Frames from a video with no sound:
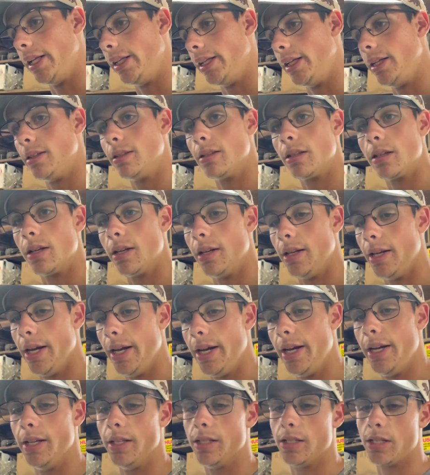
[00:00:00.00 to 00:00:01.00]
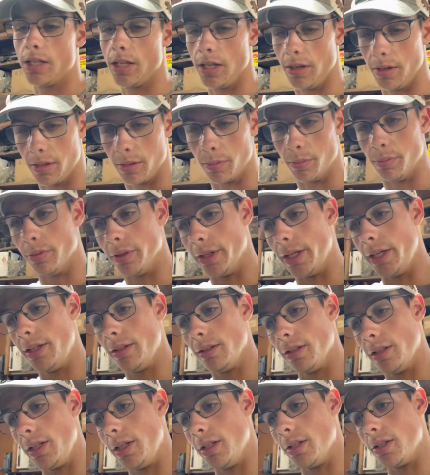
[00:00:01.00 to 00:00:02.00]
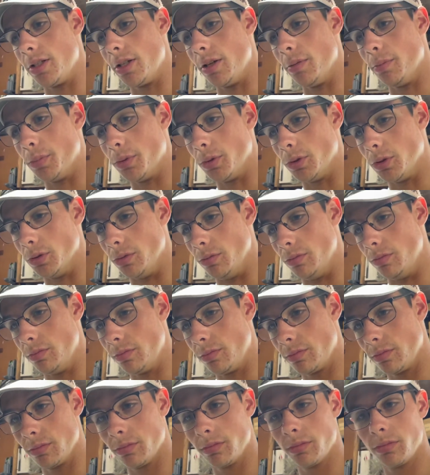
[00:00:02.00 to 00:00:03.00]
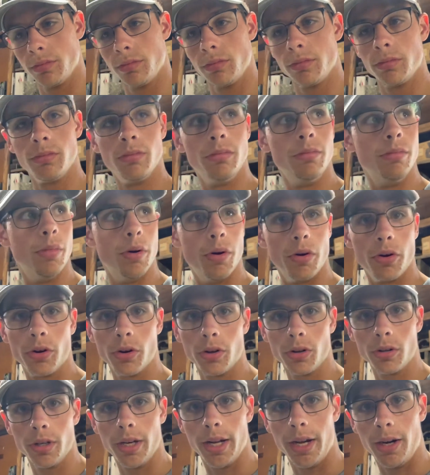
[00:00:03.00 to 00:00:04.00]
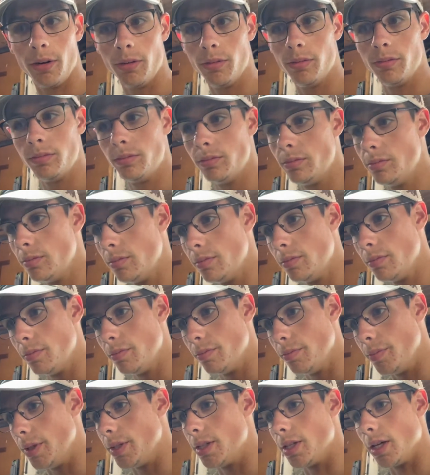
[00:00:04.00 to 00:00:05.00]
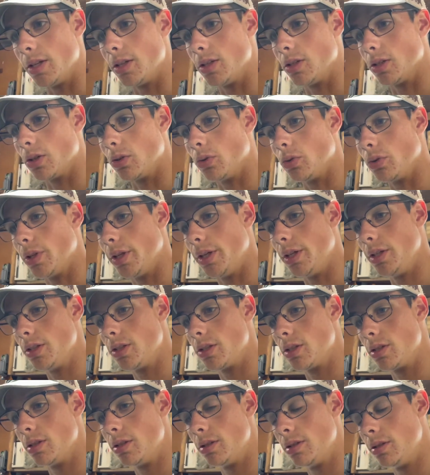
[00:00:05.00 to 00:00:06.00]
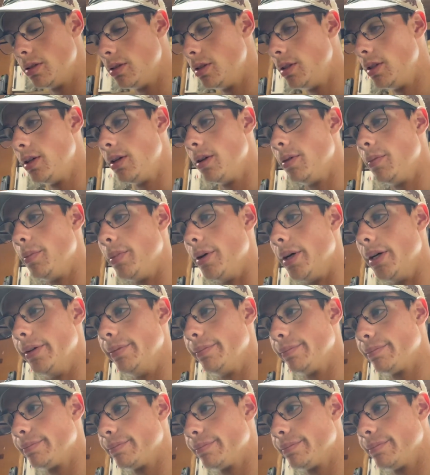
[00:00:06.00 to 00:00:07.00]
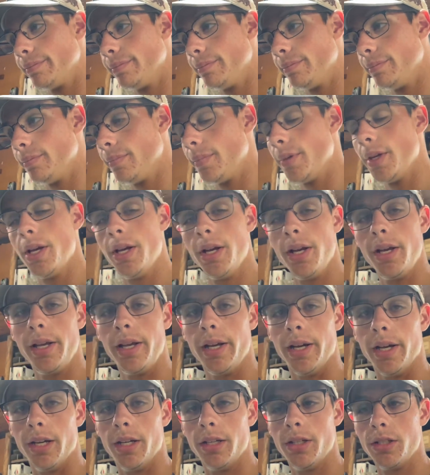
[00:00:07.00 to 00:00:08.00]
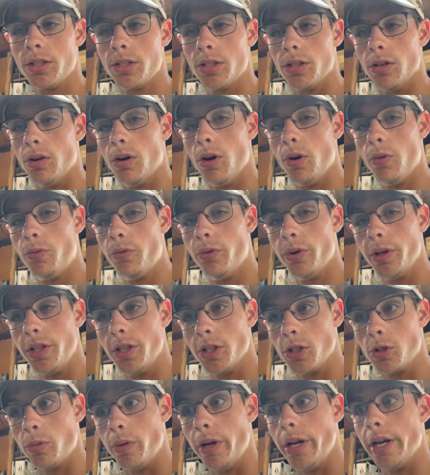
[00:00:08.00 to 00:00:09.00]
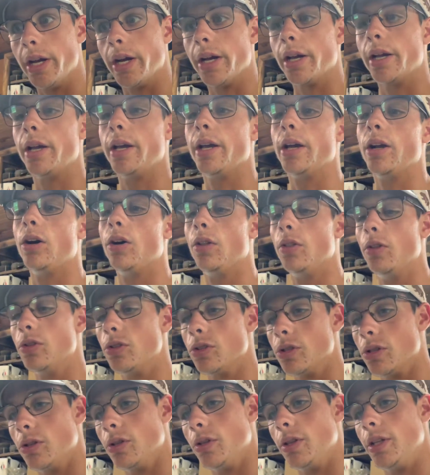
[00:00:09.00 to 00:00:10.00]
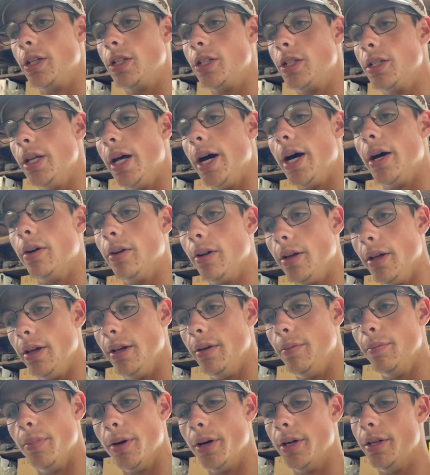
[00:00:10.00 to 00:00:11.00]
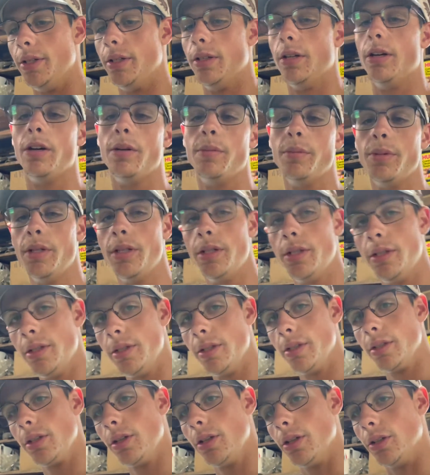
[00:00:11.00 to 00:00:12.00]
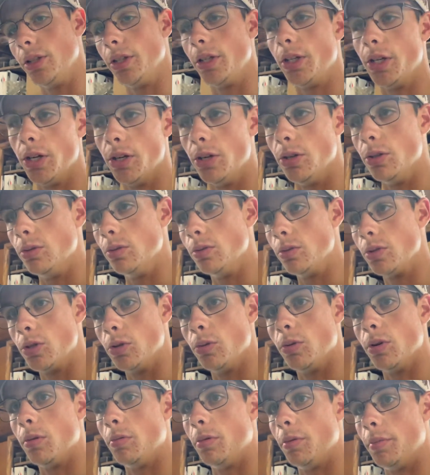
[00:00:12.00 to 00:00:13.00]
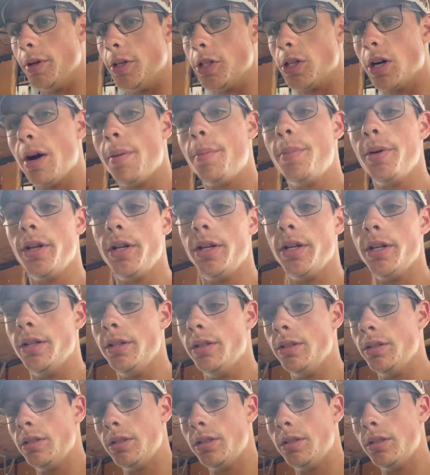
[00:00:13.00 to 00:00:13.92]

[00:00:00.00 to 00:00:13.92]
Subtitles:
the end of the day, it's a completely assembled motor now, besides little things. But yeah, so hopefully this week I can get all those little things dialed in, buttoned up, good to go, to where when we drop it in,